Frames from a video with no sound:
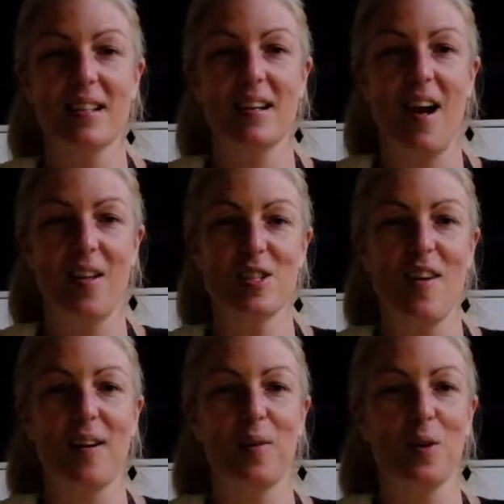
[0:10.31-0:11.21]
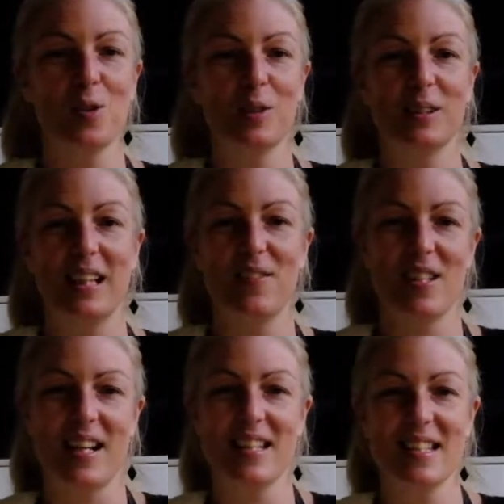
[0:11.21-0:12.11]
College of Agricultural and Life
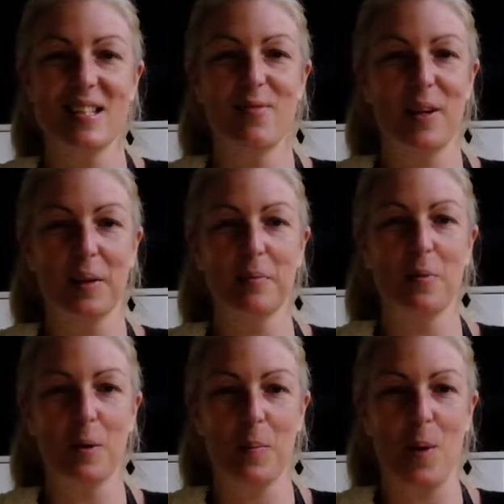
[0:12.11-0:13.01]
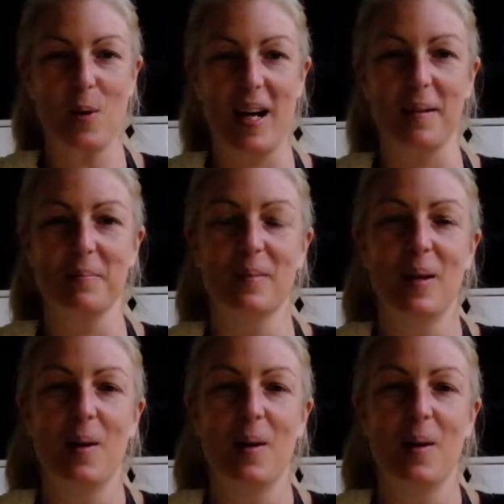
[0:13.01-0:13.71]
Sciences Field and Fork program.